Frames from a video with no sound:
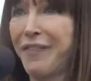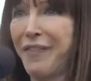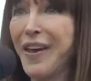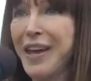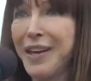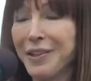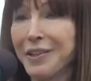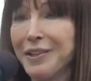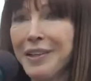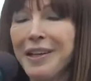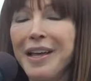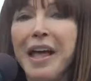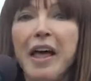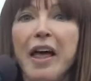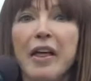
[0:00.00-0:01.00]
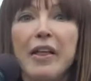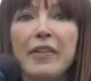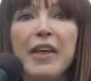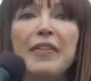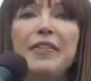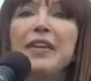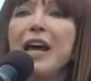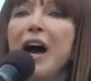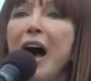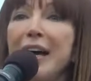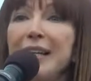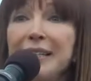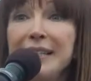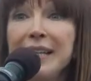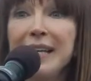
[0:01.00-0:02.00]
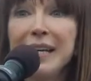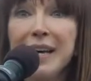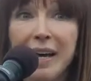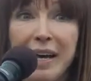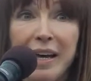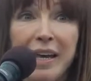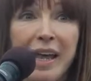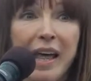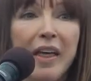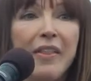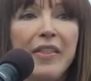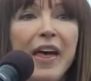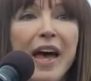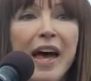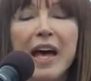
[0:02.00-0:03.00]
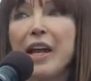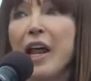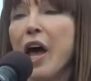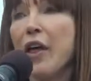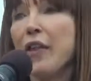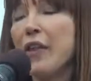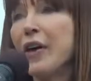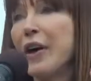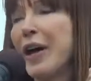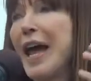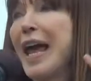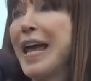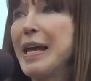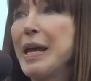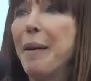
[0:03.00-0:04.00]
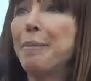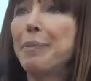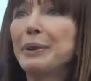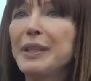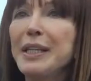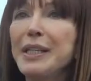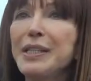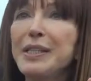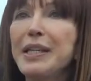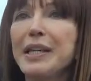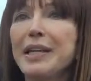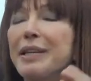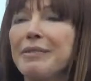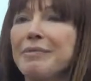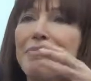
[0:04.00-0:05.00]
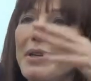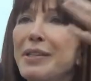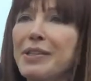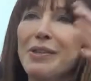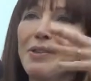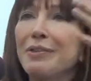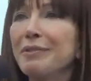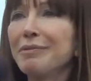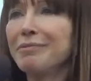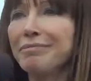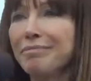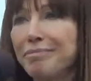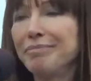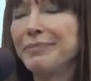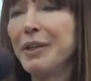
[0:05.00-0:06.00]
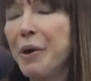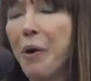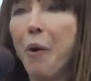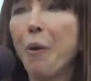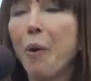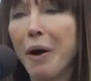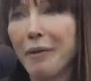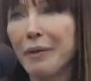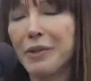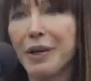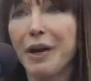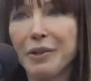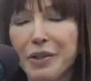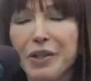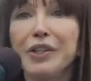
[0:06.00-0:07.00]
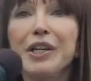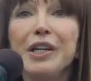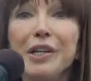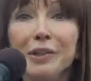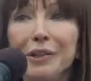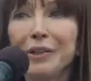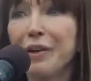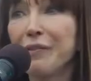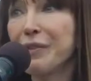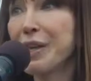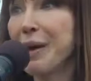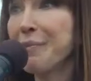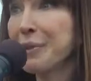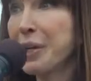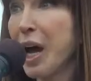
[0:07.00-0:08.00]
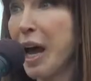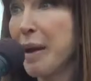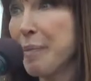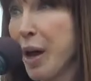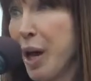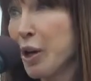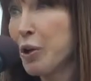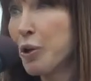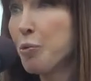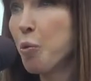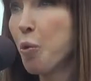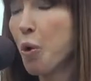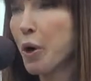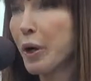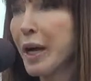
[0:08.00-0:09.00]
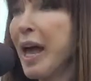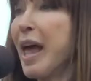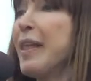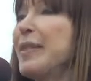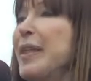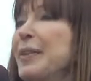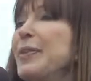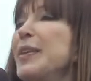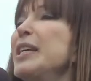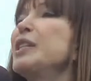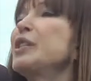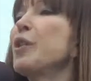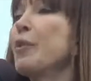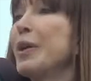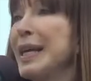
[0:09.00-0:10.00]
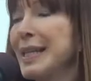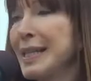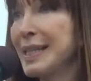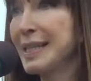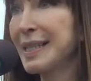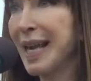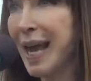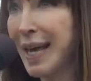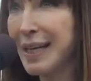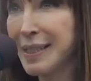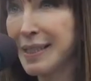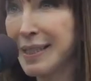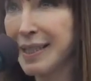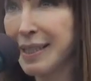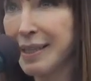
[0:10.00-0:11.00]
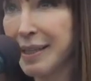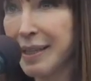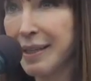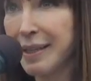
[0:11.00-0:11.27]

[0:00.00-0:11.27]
fail, that the idea that a ballistic missile, a shield of some type could work, that these are insanity.